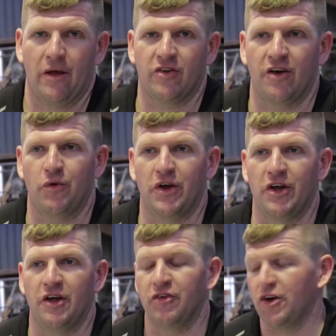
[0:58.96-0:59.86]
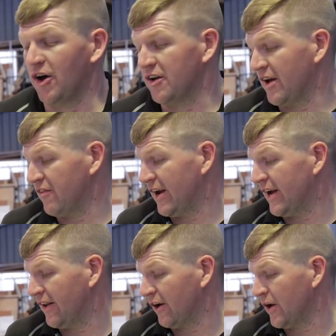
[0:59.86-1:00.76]
So if you guys have
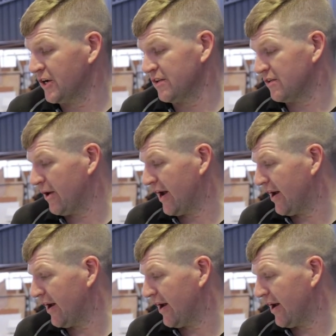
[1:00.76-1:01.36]
any other questions about